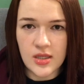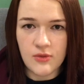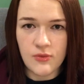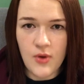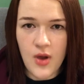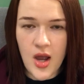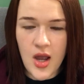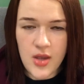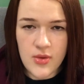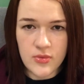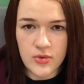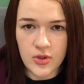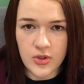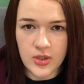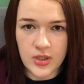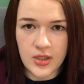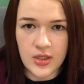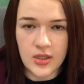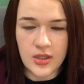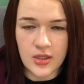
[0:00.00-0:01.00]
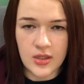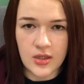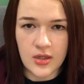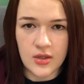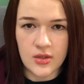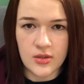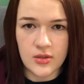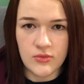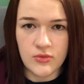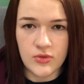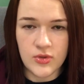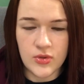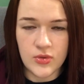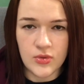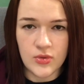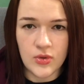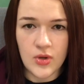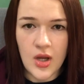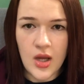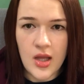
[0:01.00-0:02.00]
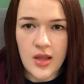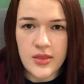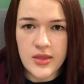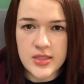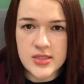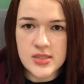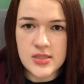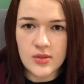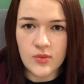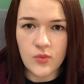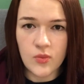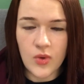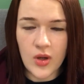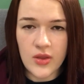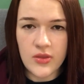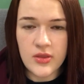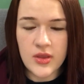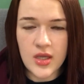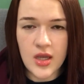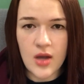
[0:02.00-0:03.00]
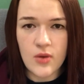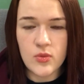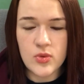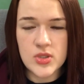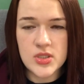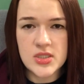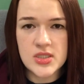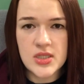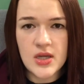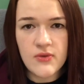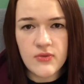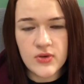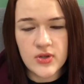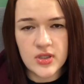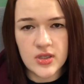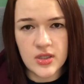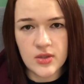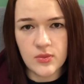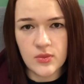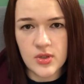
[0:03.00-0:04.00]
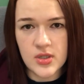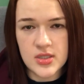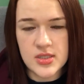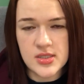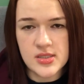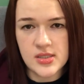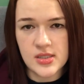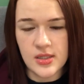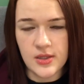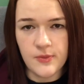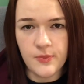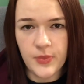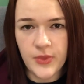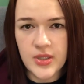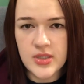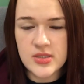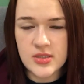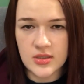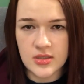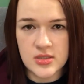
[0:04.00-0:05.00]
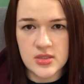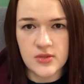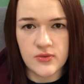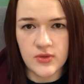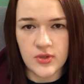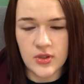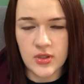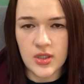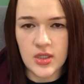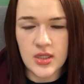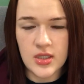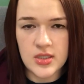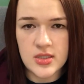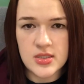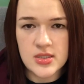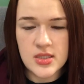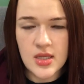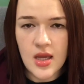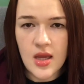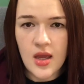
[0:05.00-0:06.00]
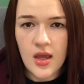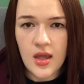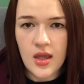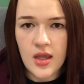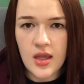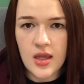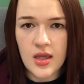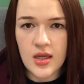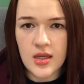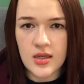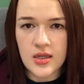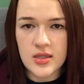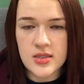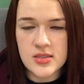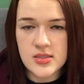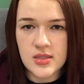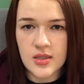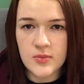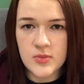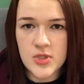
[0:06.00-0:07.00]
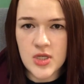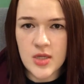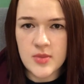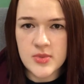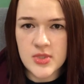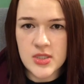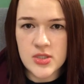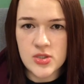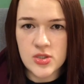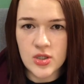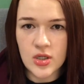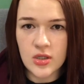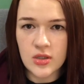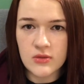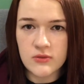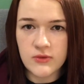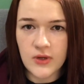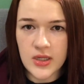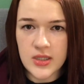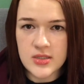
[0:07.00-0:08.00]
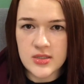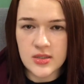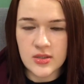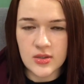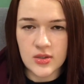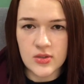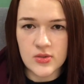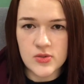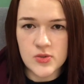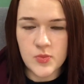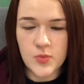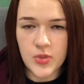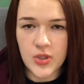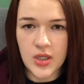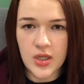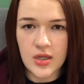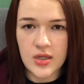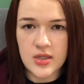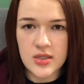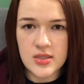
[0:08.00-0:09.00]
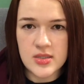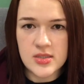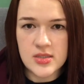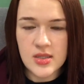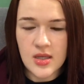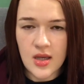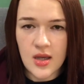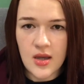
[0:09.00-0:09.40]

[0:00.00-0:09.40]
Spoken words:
if I were reading a review, that's the one thing I would definitely want to see is a list of ingredients. And sometimes I struggle finding those because